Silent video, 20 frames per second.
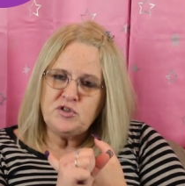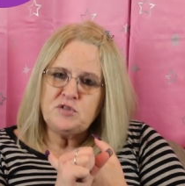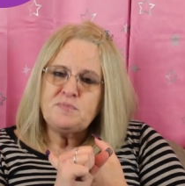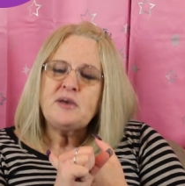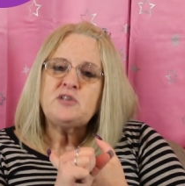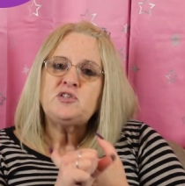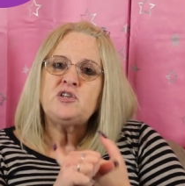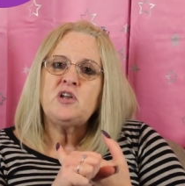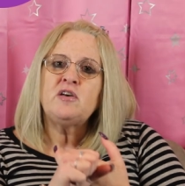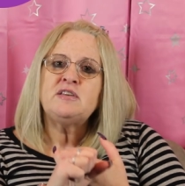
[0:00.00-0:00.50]
who
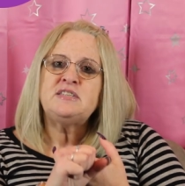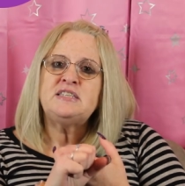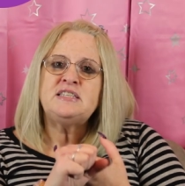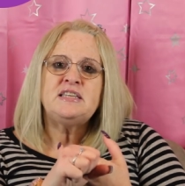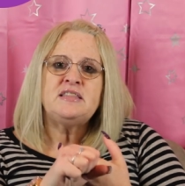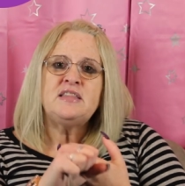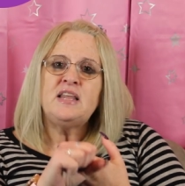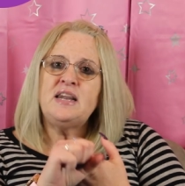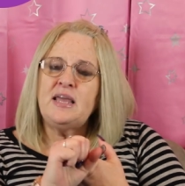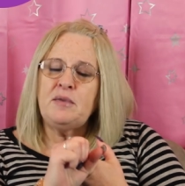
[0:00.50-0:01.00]
specialises
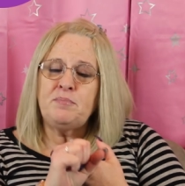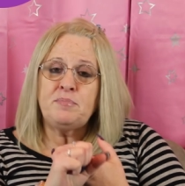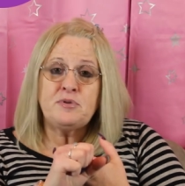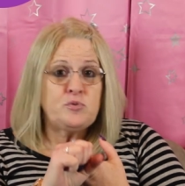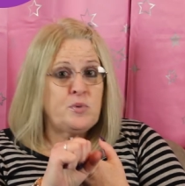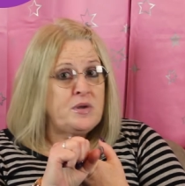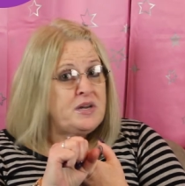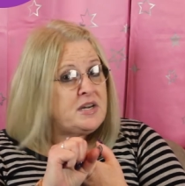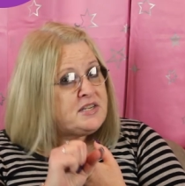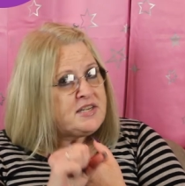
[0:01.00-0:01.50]
in the link
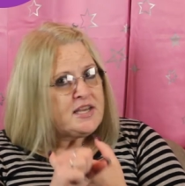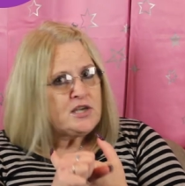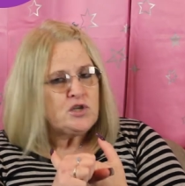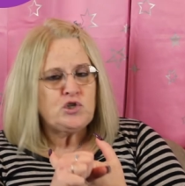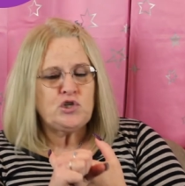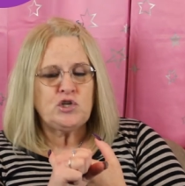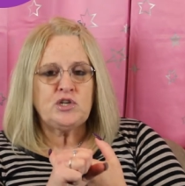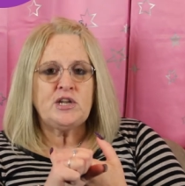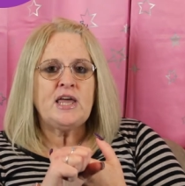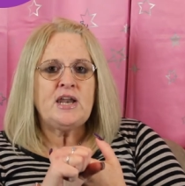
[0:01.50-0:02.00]
between
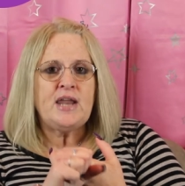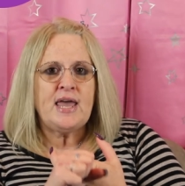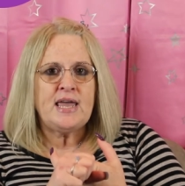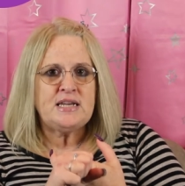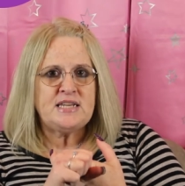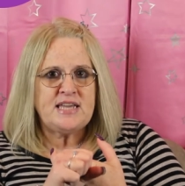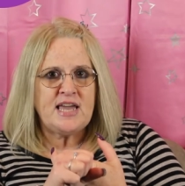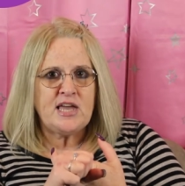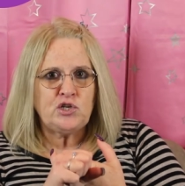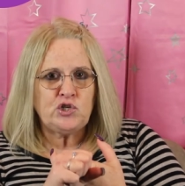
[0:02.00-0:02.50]
addiction and
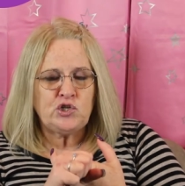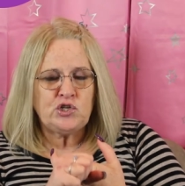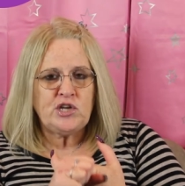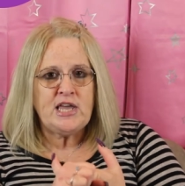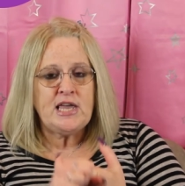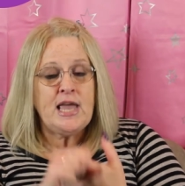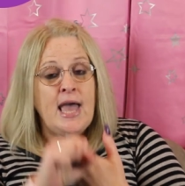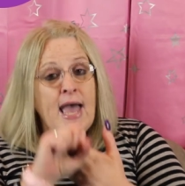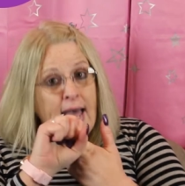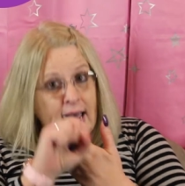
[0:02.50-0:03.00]

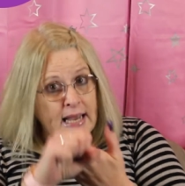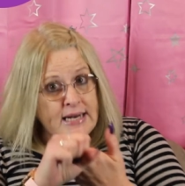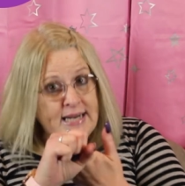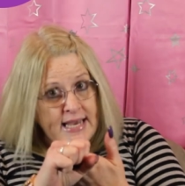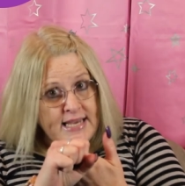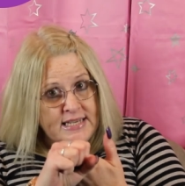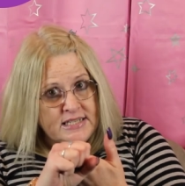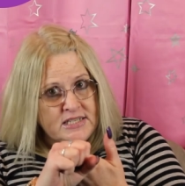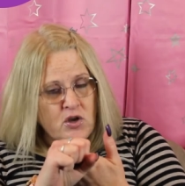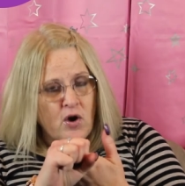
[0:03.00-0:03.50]
ADHD, and
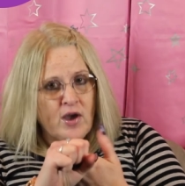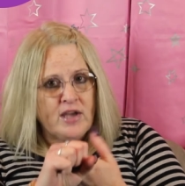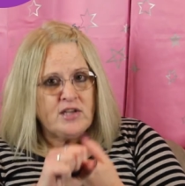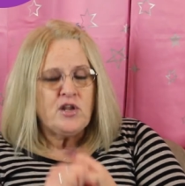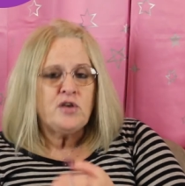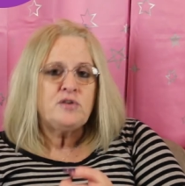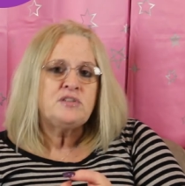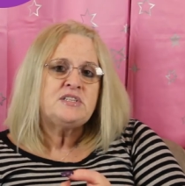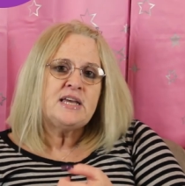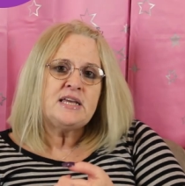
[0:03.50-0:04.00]
he's
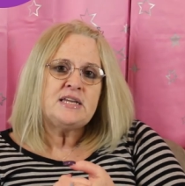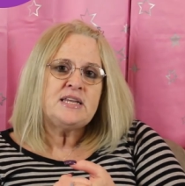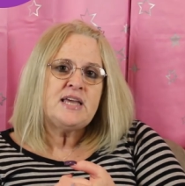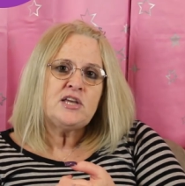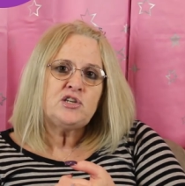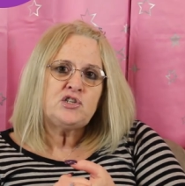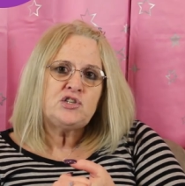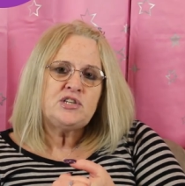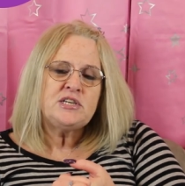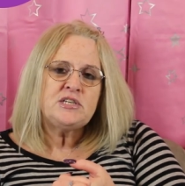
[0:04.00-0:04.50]
diagnosed
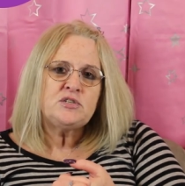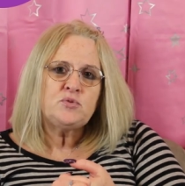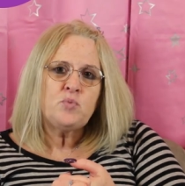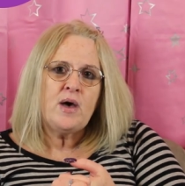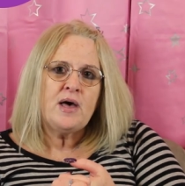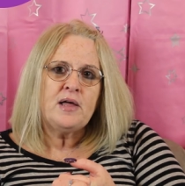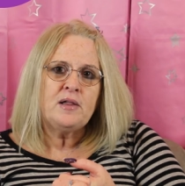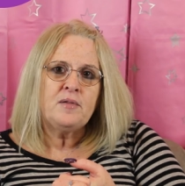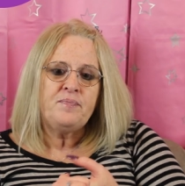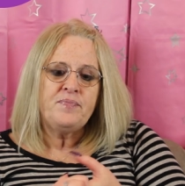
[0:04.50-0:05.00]
ADHD as
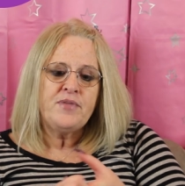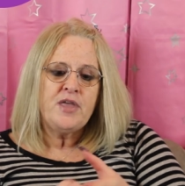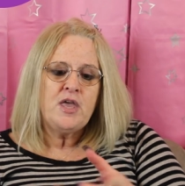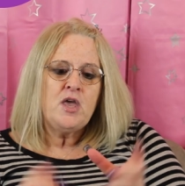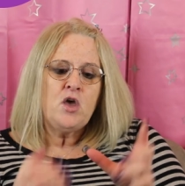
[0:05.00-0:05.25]
well.